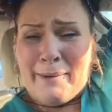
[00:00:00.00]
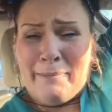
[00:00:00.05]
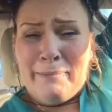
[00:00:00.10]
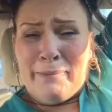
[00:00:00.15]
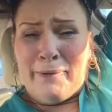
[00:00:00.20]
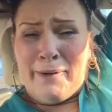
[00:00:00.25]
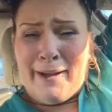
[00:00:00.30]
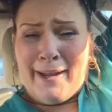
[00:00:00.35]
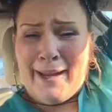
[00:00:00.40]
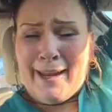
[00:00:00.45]
I'm
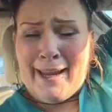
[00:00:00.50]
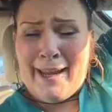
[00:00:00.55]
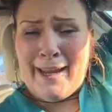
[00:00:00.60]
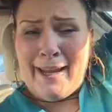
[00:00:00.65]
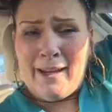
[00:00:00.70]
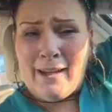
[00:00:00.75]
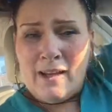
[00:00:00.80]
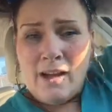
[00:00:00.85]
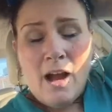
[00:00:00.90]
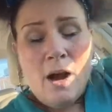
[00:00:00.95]

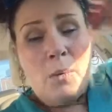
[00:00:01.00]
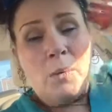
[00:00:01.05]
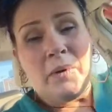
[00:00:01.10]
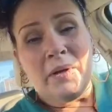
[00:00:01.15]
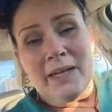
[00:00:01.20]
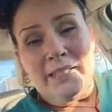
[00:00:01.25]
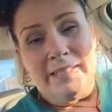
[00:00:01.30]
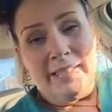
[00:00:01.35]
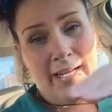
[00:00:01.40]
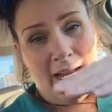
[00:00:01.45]
pretty.
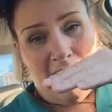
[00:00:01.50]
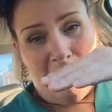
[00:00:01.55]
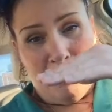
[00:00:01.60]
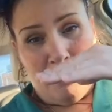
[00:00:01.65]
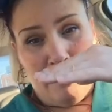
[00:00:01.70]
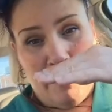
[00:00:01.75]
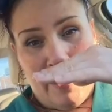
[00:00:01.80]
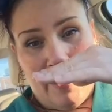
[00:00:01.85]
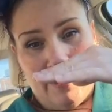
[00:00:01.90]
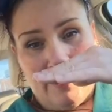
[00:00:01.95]
Well, I did have
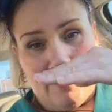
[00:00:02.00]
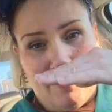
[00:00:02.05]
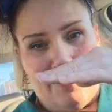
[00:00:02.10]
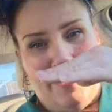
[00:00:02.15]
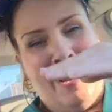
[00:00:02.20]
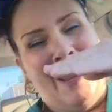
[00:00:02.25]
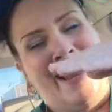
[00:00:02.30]
a mask on.